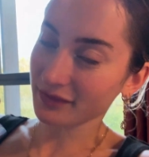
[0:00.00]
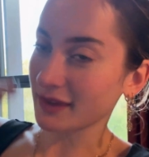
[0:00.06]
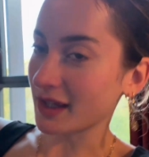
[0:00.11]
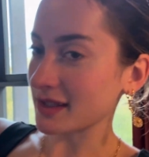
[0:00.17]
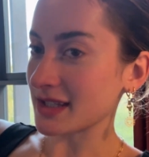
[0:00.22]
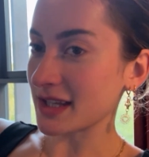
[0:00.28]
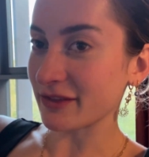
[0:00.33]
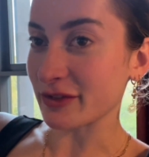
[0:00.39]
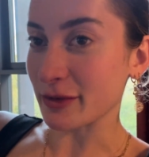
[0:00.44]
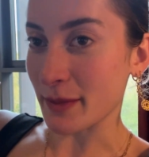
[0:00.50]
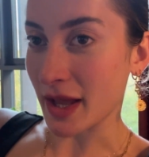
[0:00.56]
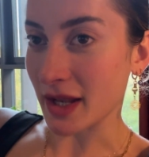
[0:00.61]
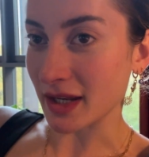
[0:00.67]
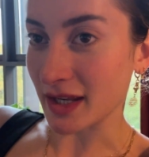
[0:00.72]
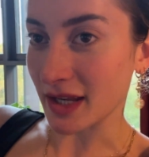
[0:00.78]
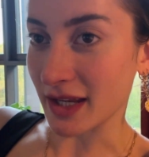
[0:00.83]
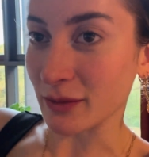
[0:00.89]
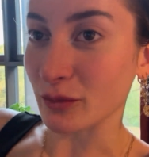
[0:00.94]
That's it from
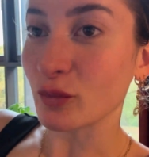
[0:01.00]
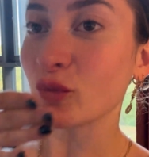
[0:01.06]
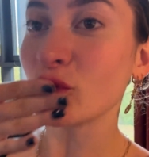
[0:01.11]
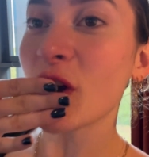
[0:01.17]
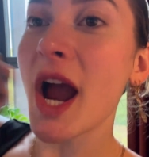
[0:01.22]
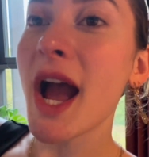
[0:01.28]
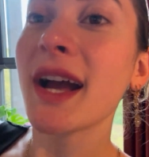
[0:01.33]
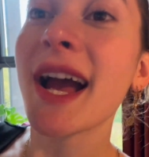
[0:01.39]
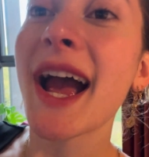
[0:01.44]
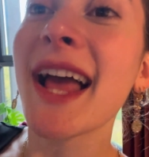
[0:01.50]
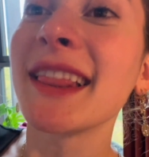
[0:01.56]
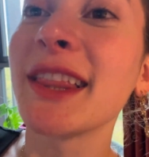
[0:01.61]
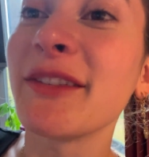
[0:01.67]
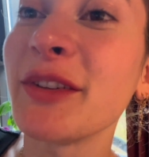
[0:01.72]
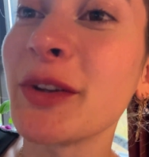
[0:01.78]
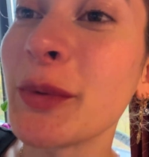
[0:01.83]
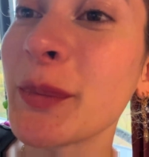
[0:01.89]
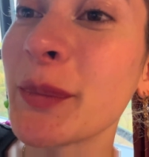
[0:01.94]
editing. Mwah, I
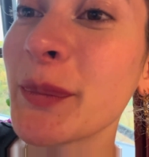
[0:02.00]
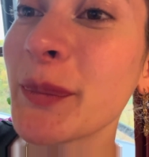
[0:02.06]
love you.